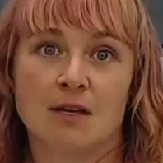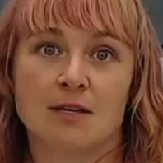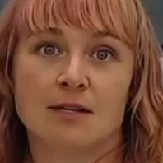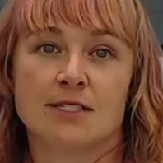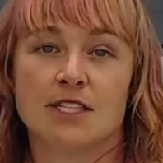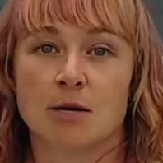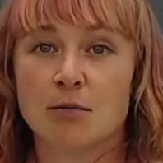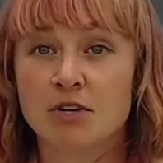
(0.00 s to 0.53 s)

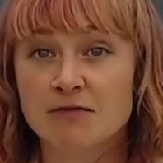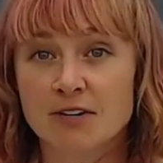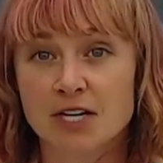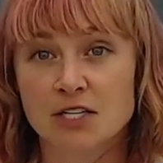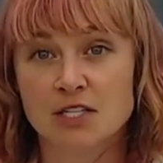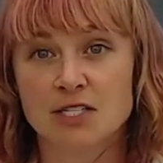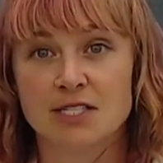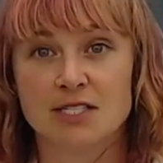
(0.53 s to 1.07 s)
Some
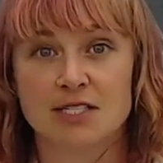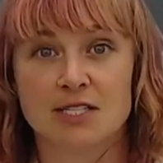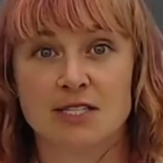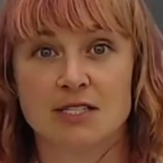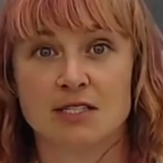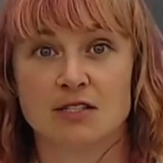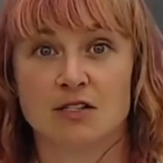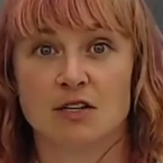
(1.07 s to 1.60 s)
infectious
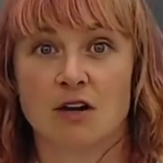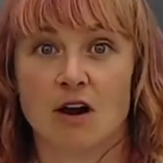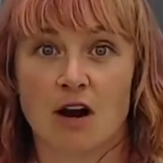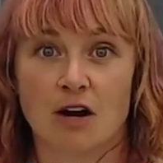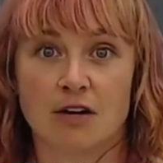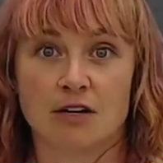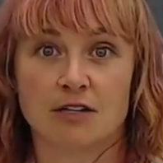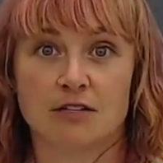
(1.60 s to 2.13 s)
diseases are
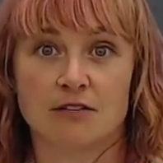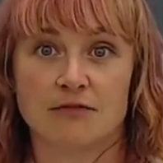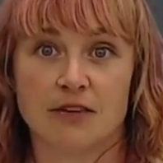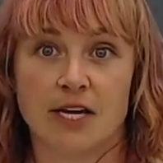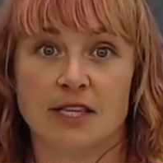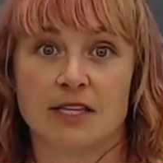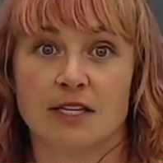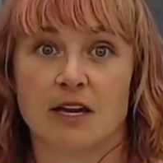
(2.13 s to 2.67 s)
harder to
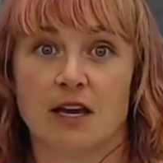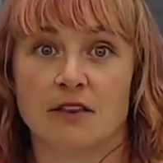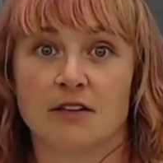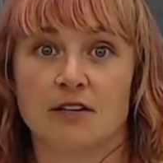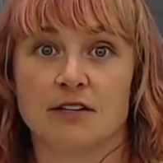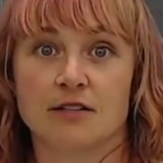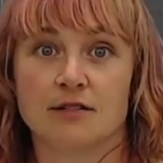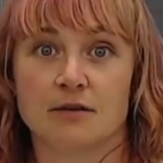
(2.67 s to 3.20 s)
fight than
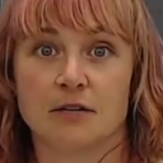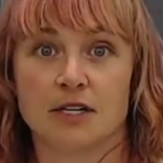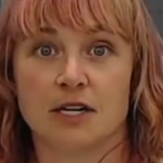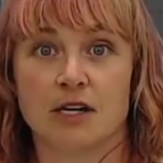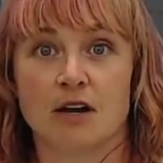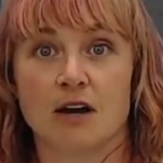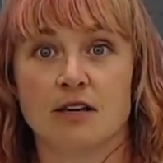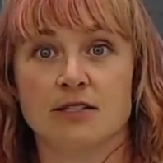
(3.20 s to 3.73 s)
others or can
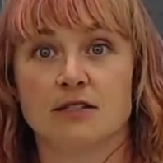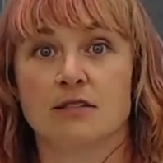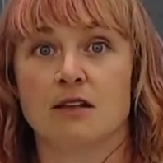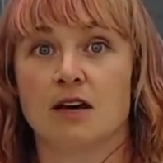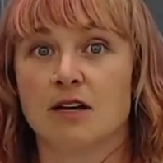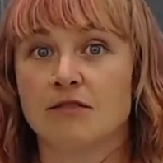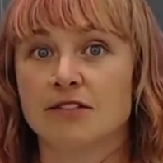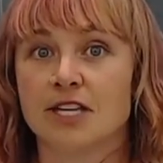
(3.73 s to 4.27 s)
cause a
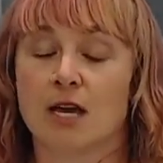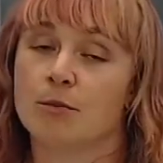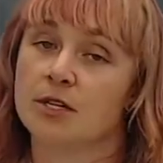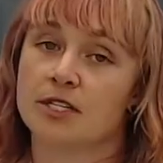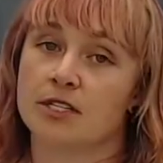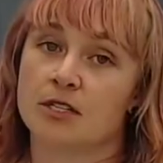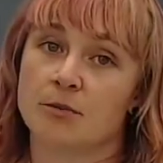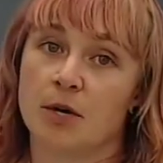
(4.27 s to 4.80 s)
lot of damage
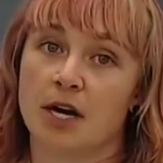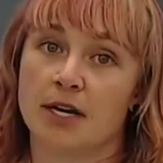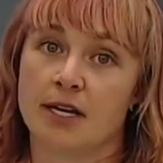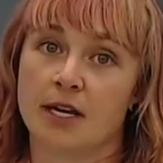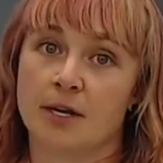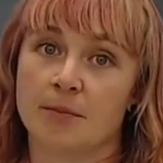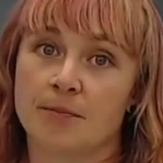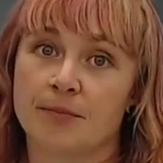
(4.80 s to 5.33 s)
in the
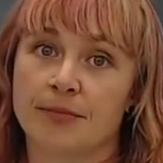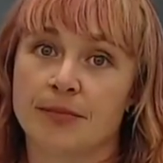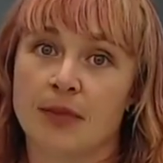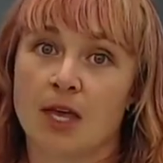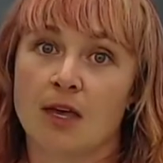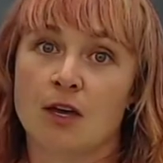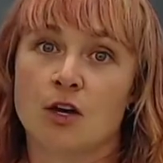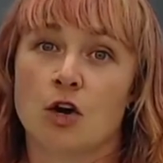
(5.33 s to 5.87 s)
body.
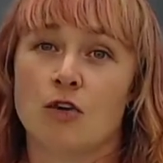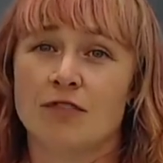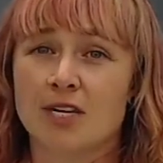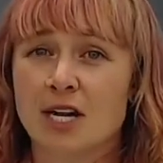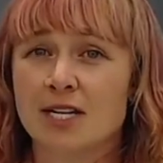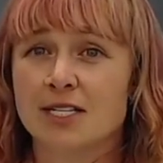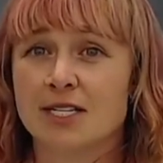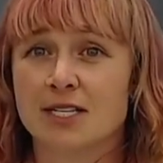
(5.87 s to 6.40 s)

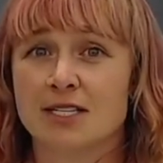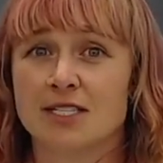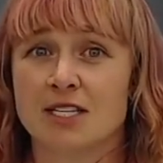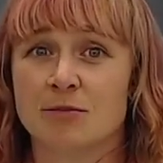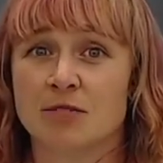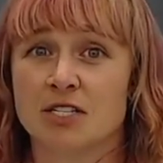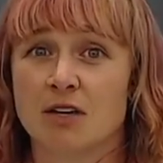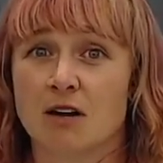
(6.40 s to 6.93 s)
COVID-19
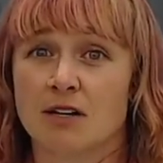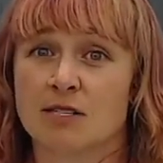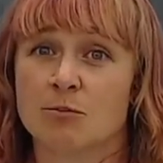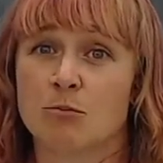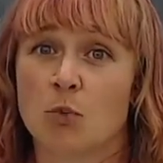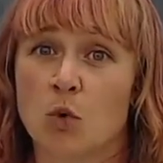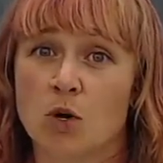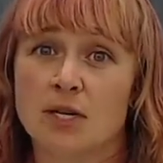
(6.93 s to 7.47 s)
seems to cause
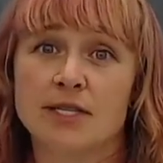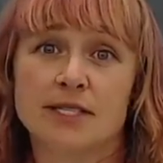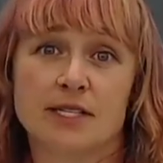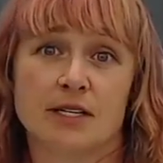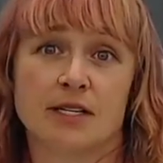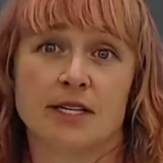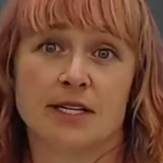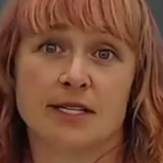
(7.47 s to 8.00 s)
more
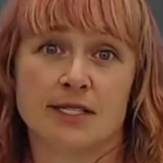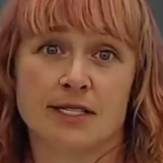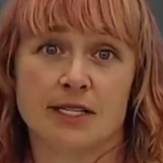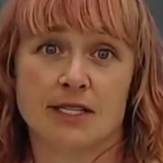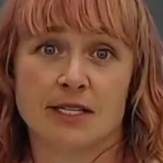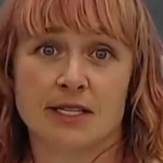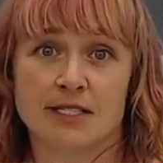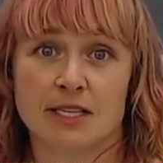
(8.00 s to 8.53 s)
serious
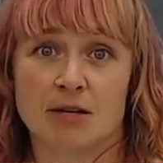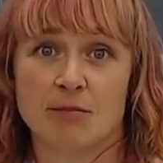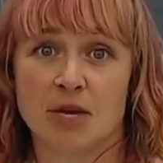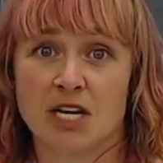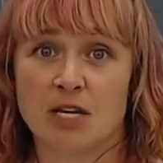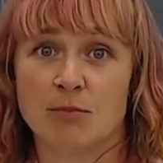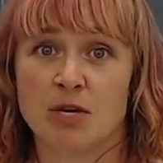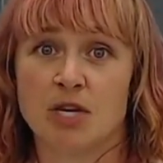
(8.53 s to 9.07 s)
sickness in
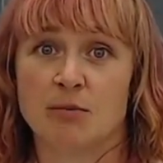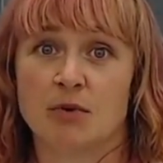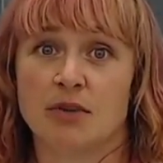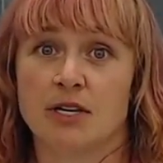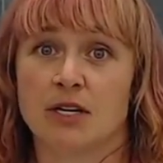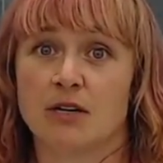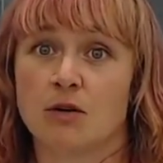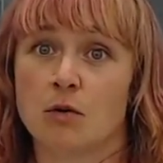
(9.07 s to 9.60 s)
many people
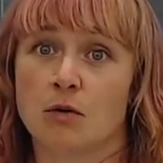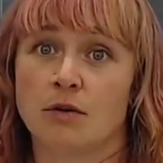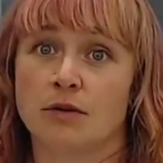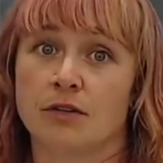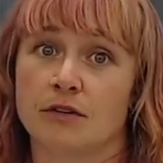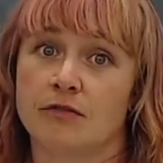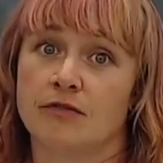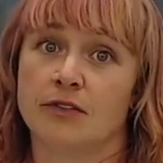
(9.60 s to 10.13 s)
than a cold
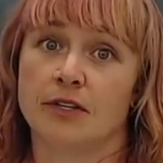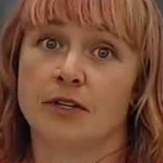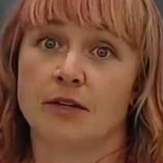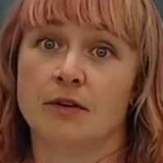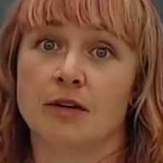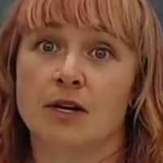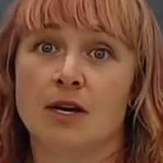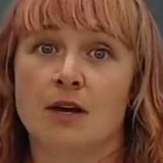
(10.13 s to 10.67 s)
or
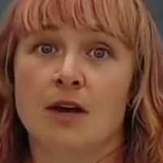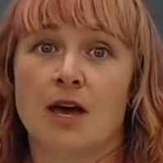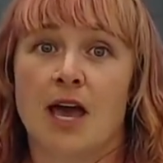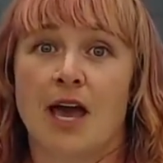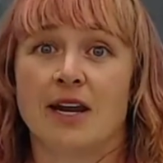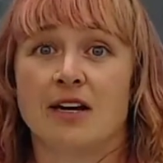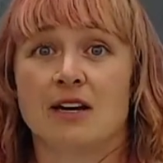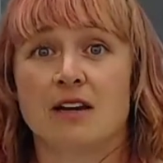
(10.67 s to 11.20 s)
flu.
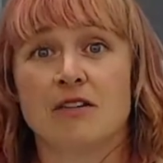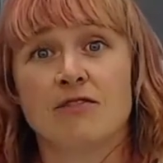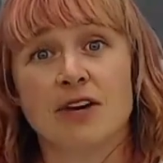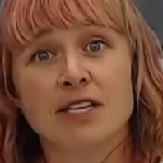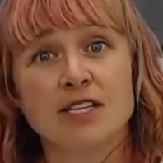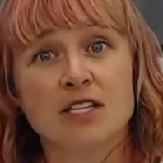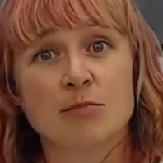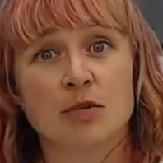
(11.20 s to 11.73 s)
And an
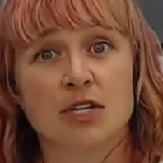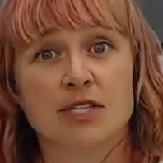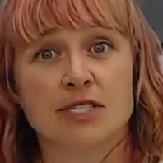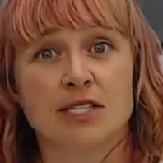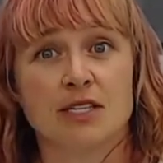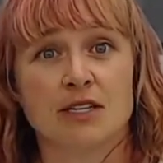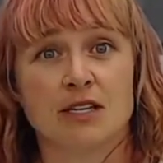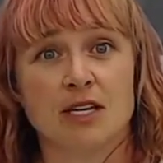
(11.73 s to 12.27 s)
infected
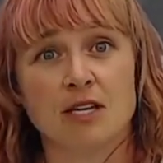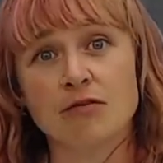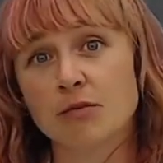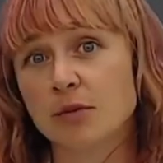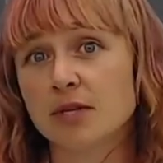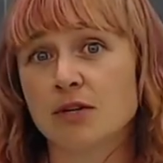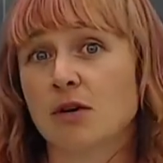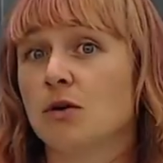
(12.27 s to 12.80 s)
person, even
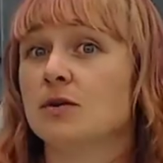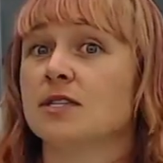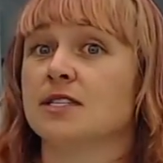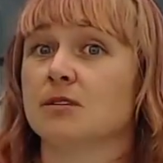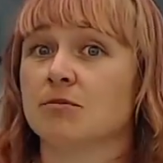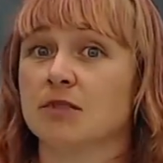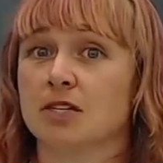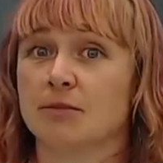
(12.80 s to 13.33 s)
with no
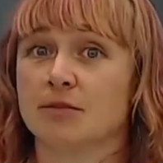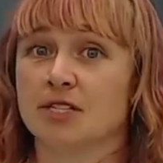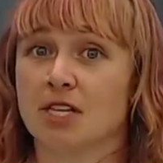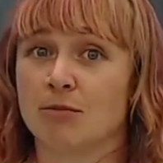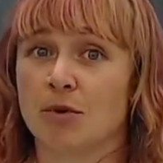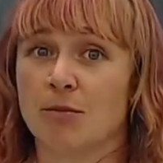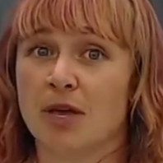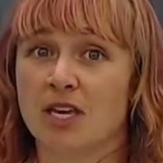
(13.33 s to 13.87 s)
symptoms, can
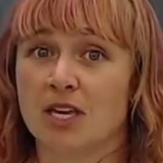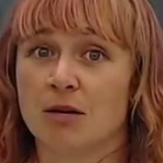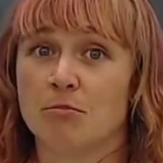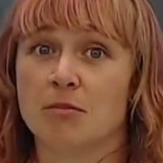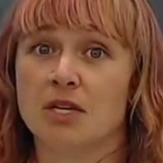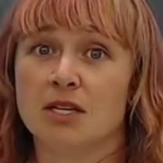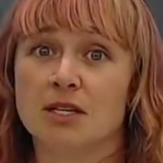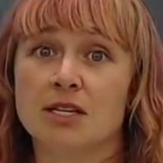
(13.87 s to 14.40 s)
be making
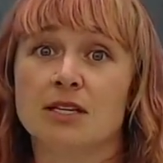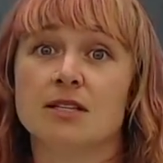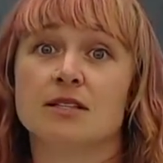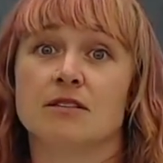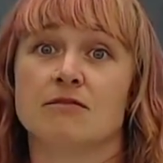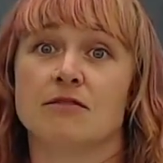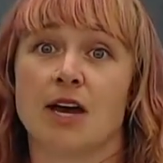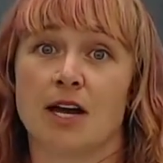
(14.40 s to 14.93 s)
millions
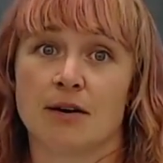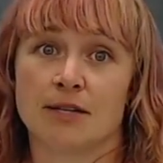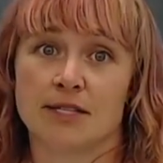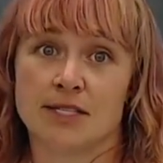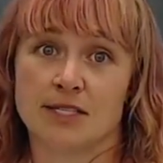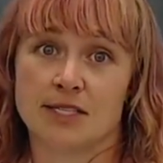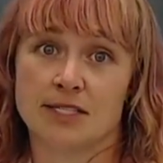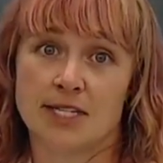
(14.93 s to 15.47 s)
of
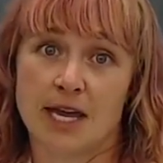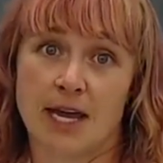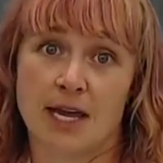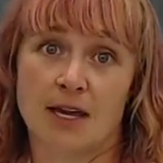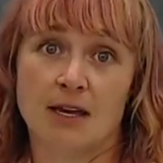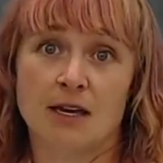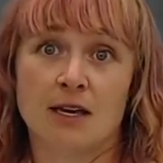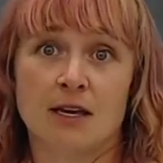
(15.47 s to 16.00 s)
viruses a
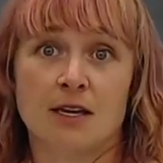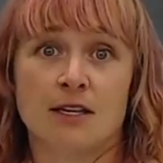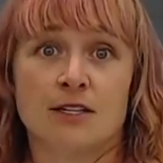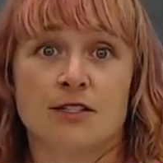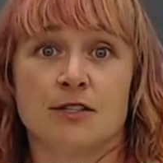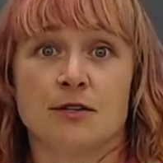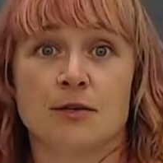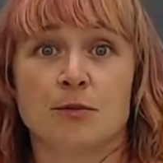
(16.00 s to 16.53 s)
day.
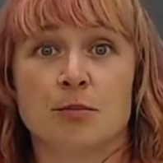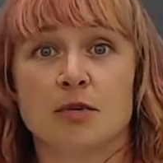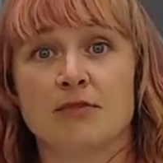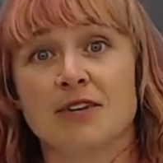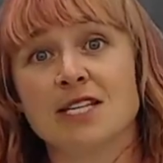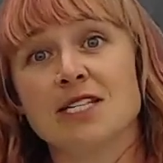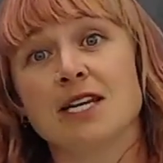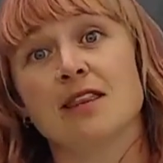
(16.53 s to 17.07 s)
So
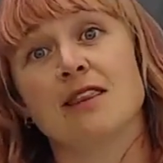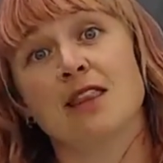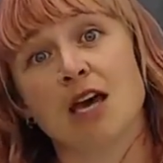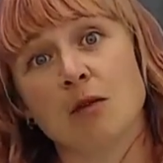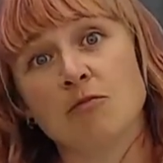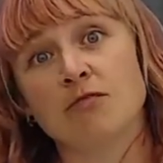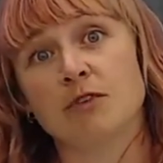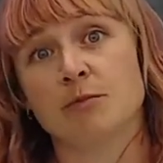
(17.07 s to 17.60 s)
preventing
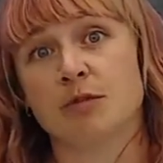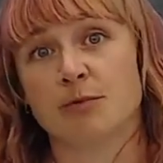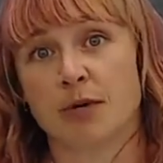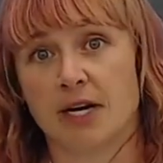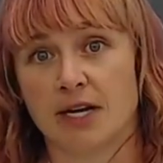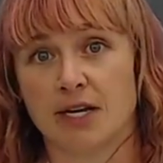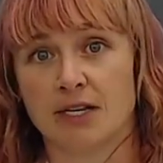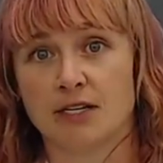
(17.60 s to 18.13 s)
them from
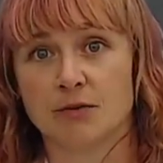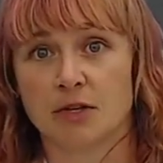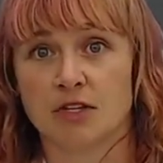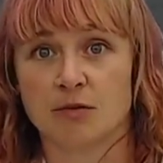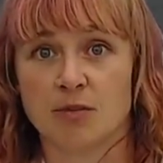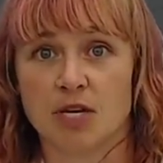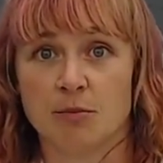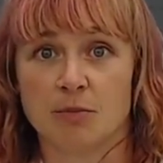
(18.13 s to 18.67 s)
spreading it to other
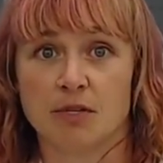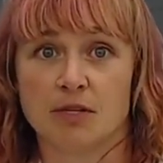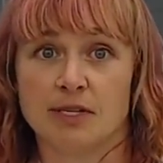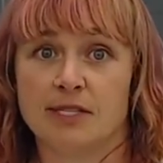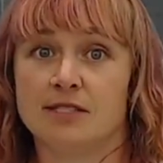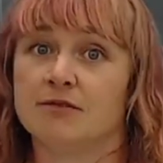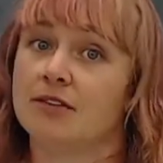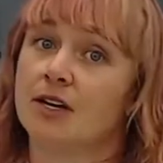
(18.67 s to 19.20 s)
people
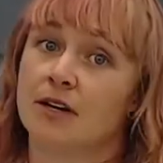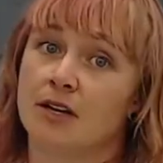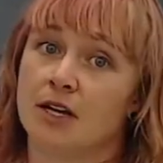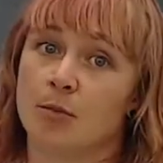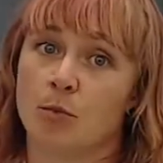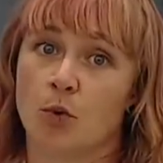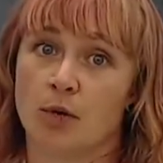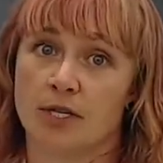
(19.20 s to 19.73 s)
is very
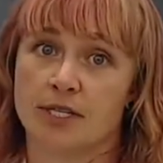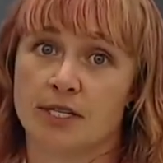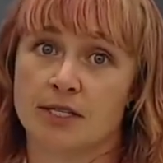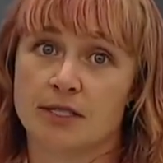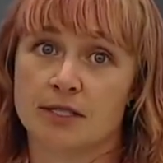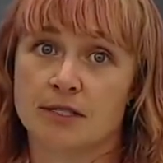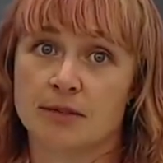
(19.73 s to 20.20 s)
important.